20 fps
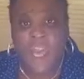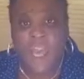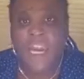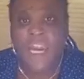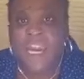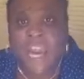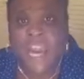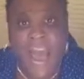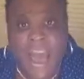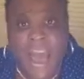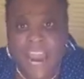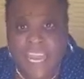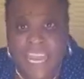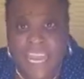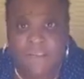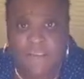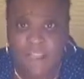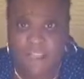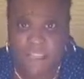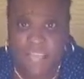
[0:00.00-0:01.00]
Not
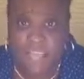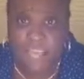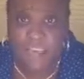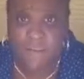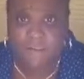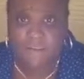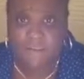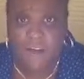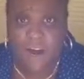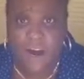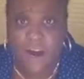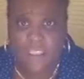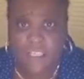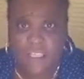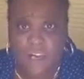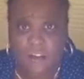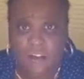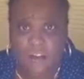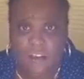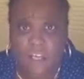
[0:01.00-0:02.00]
even thinking for
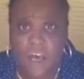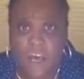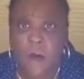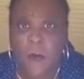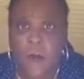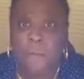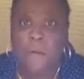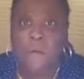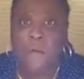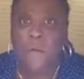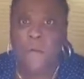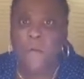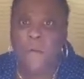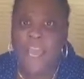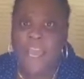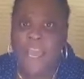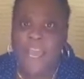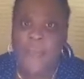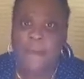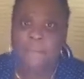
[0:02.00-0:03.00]
ourselves. But when
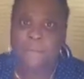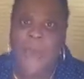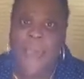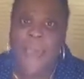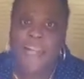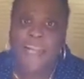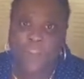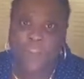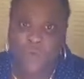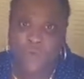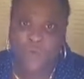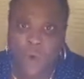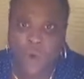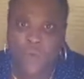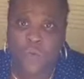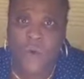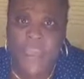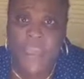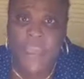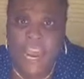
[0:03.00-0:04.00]
we get back to
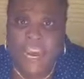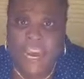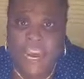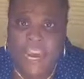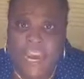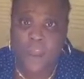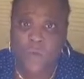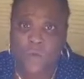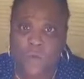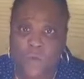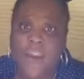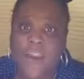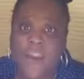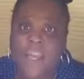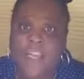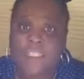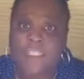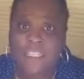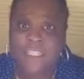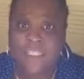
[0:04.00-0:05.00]
what we need,
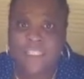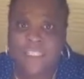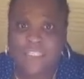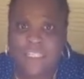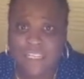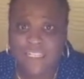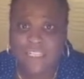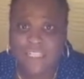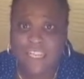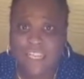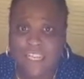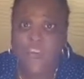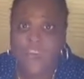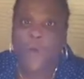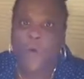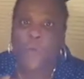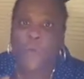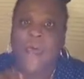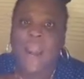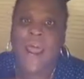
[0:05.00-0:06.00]
what is consistent
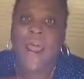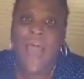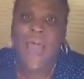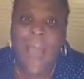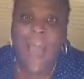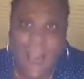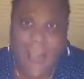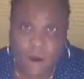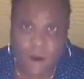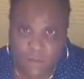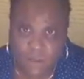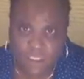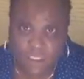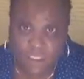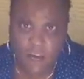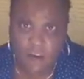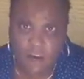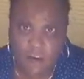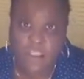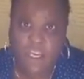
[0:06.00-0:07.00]
with
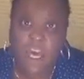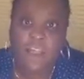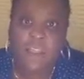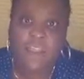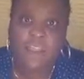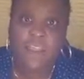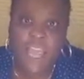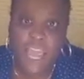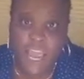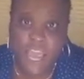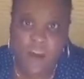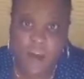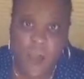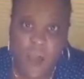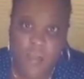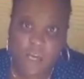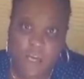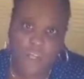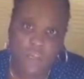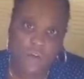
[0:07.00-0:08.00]
ourselves, then
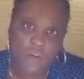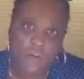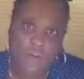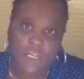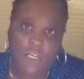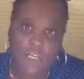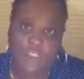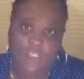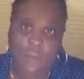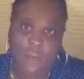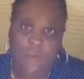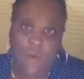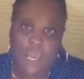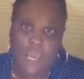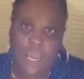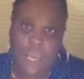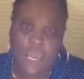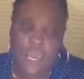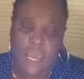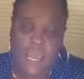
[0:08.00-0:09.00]
God can use us the way
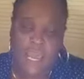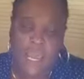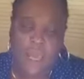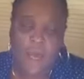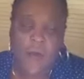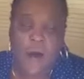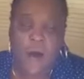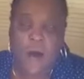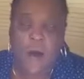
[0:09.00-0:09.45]
that he